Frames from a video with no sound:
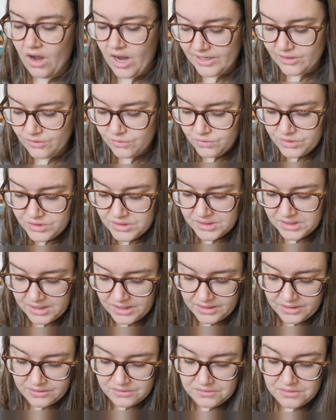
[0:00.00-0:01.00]
I
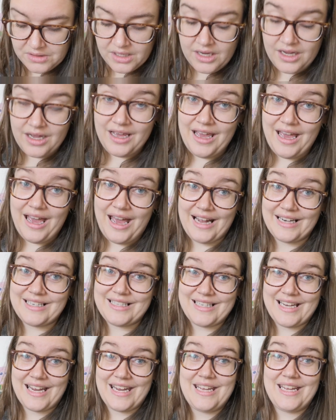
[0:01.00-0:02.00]
also had
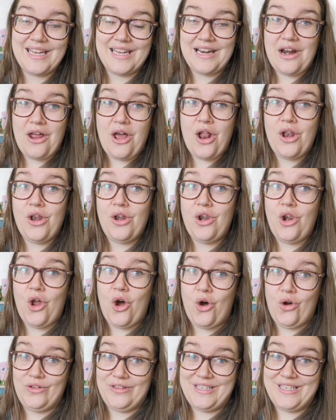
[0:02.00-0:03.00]
to take in a
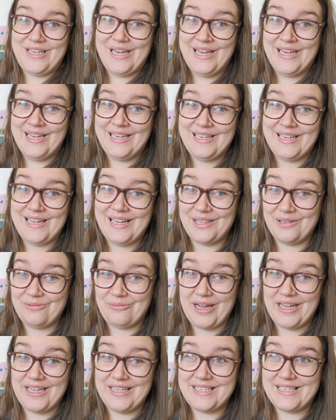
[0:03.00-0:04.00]
lot at the
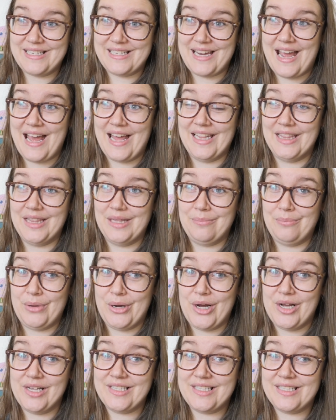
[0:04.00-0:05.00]
waist and the
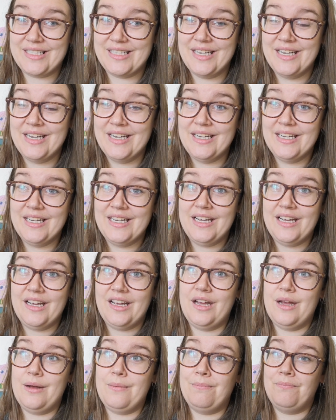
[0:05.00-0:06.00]
bust.
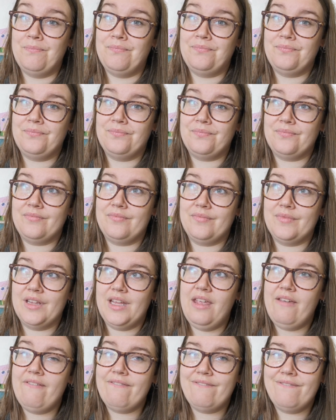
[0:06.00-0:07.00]
Um,
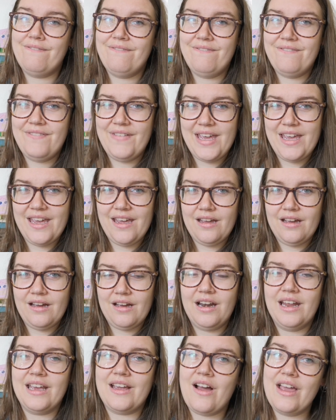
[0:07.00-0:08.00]
it fit,
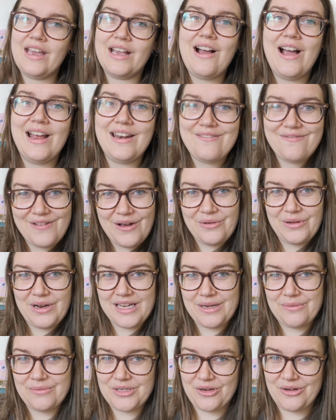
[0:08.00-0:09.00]
like I kind of felt
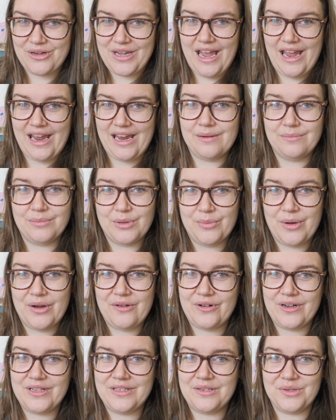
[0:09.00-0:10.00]
like it was okay, but
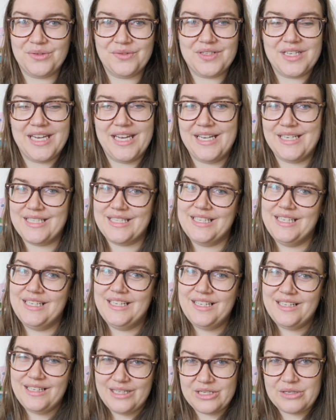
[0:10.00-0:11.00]
my friend sort of said
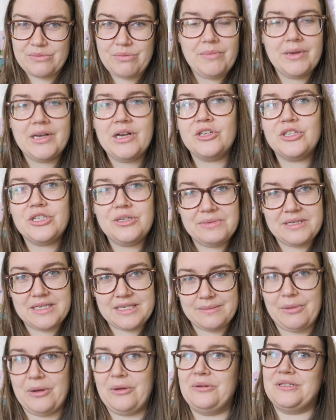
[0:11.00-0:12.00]
that swimming costumes are
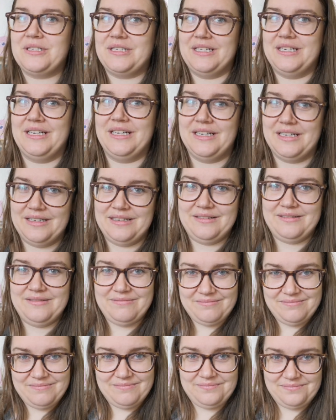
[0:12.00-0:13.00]
supposed to
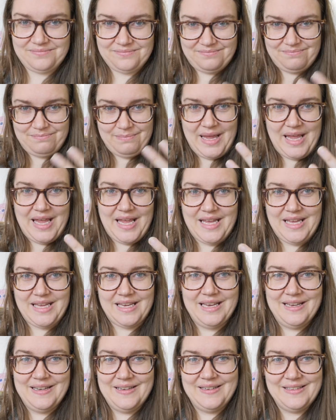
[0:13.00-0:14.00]

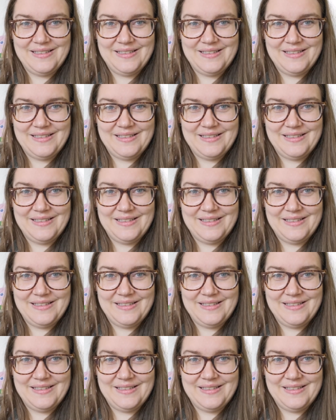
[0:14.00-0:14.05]
be,